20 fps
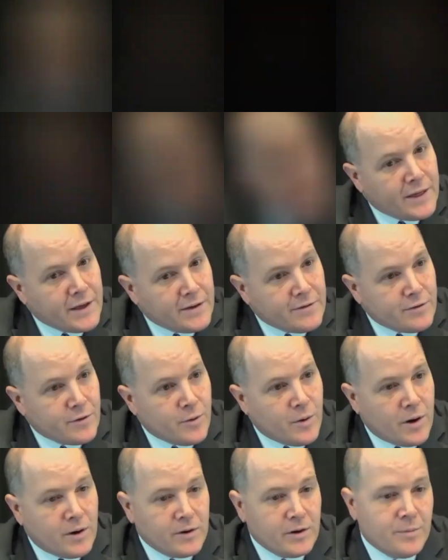When I think of
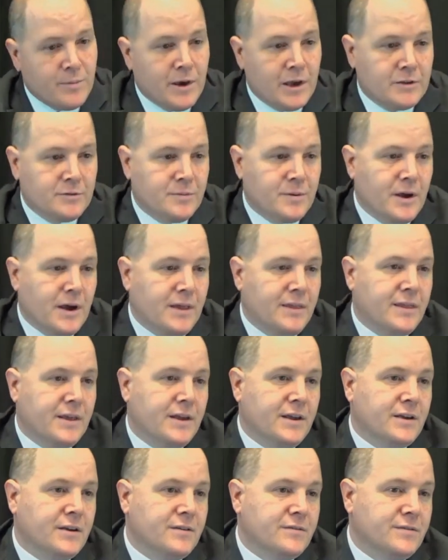quality management, I
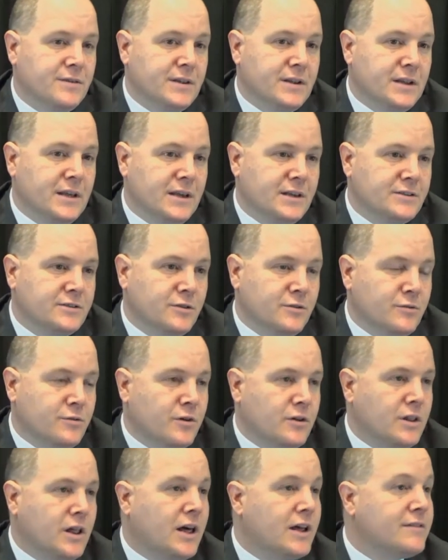think of it as, so
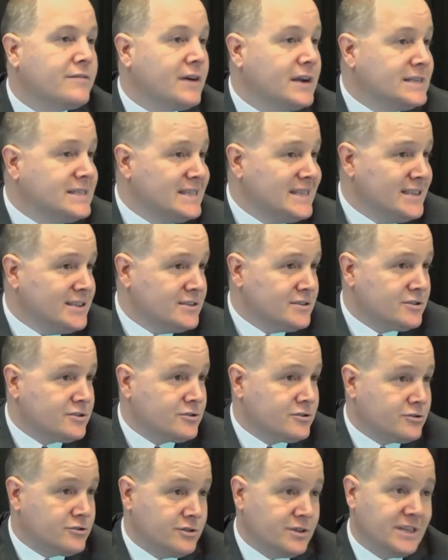a lot of IT is
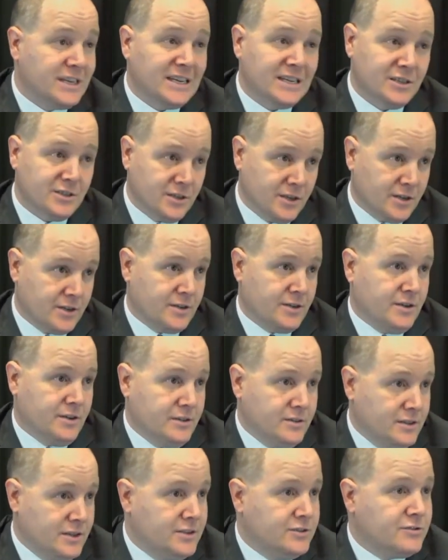
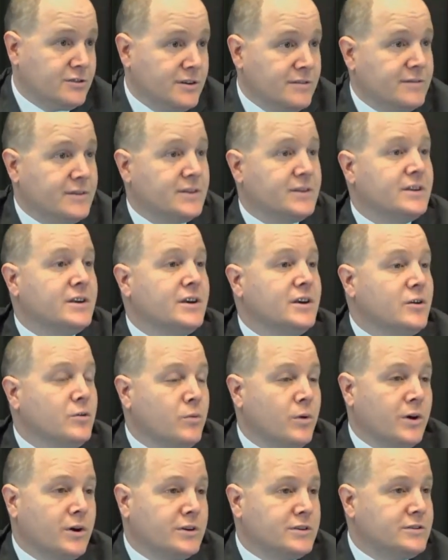strategically driven,
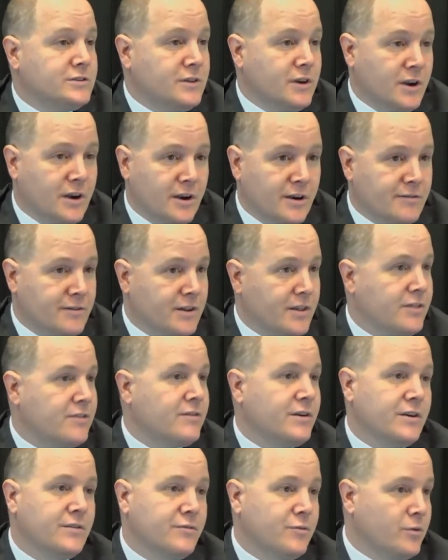where it's done every
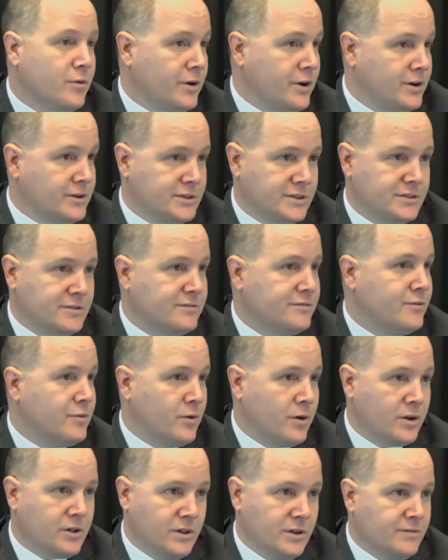3 to 4 years as a
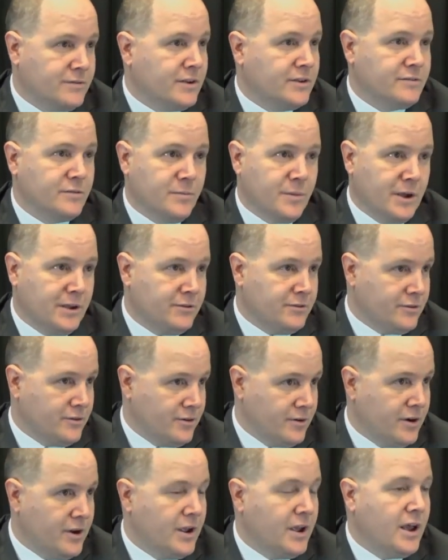forklift, as a
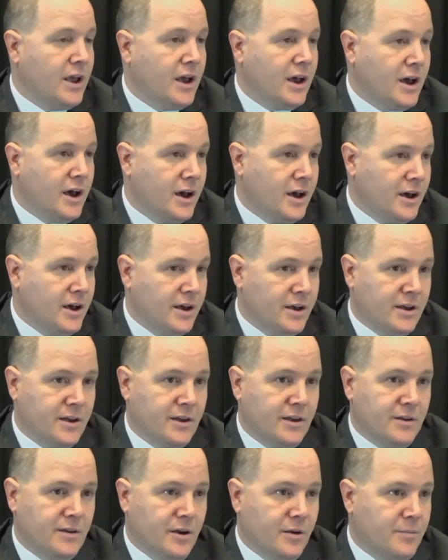major
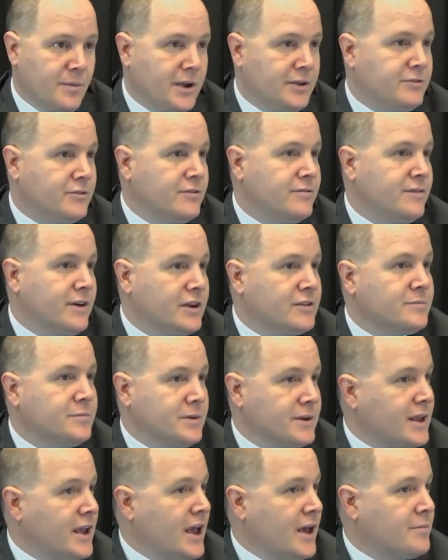a major
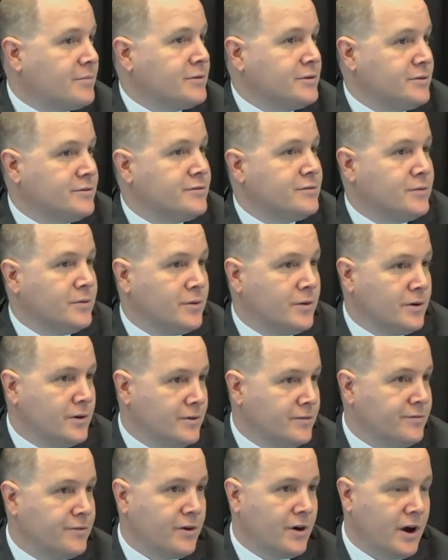investment capital
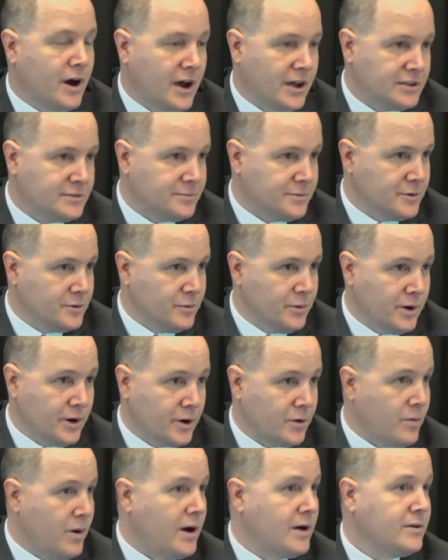for a hospital, where
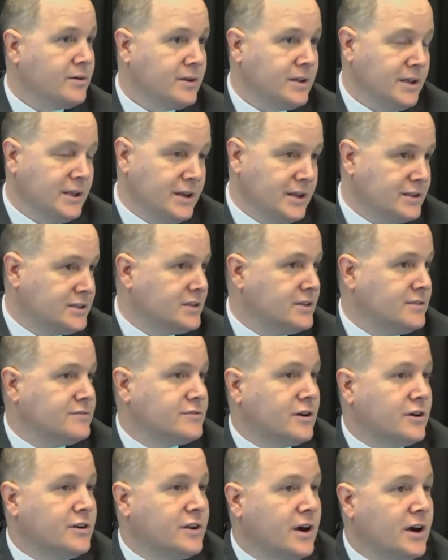quality initiatives
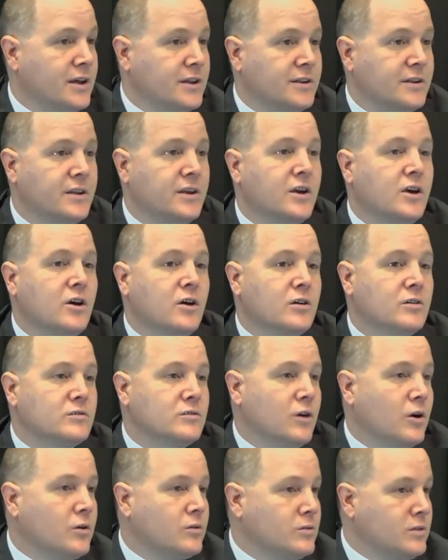are done
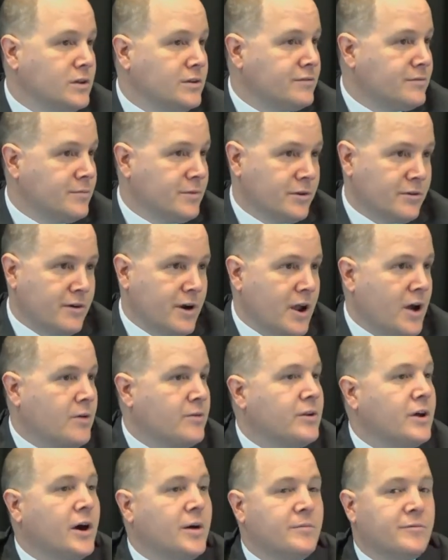locally from the
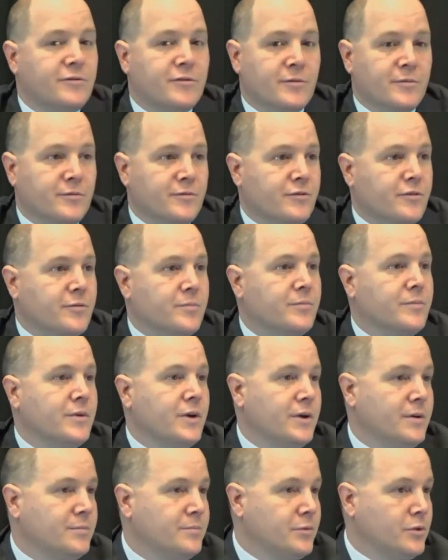ground up, from
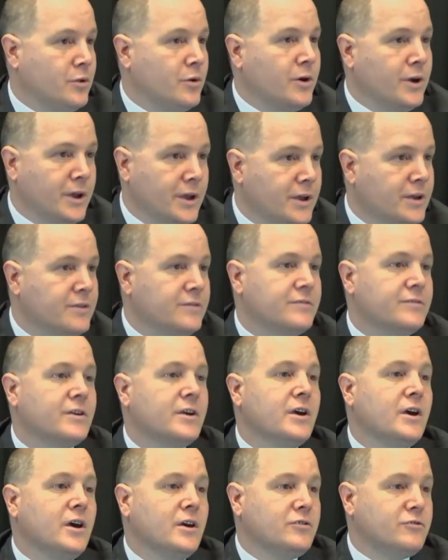employees
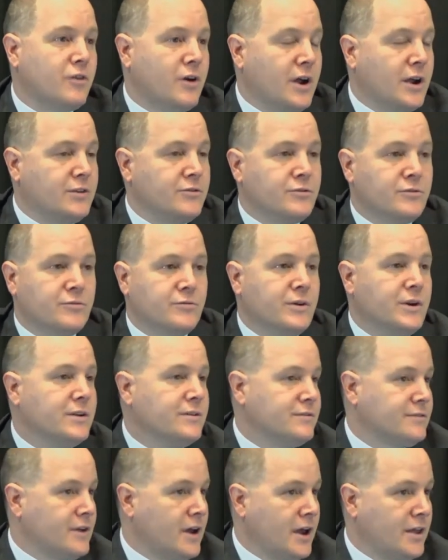trying to
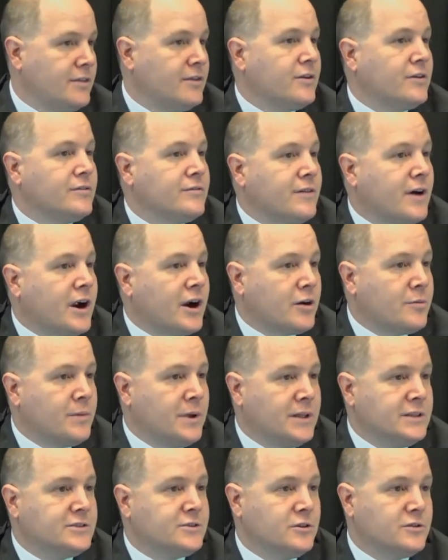redesign their
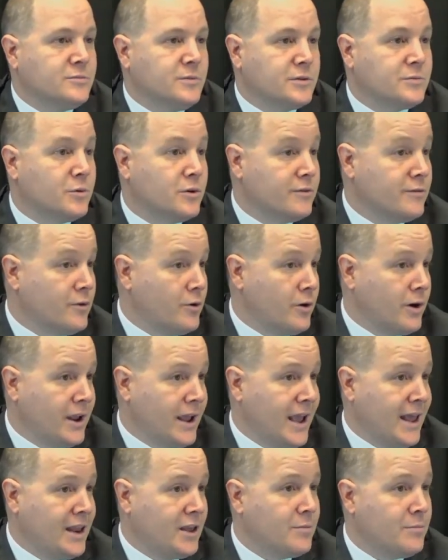environment. So it's much more of an
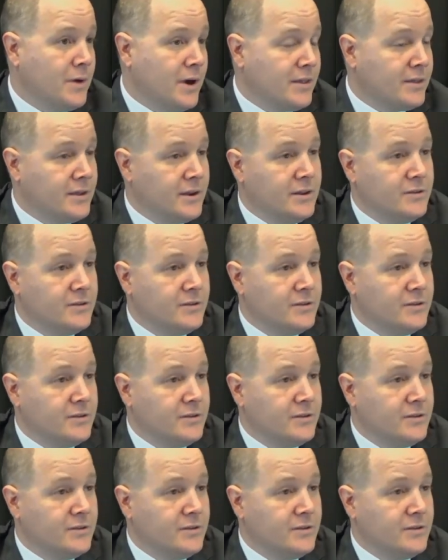organic method.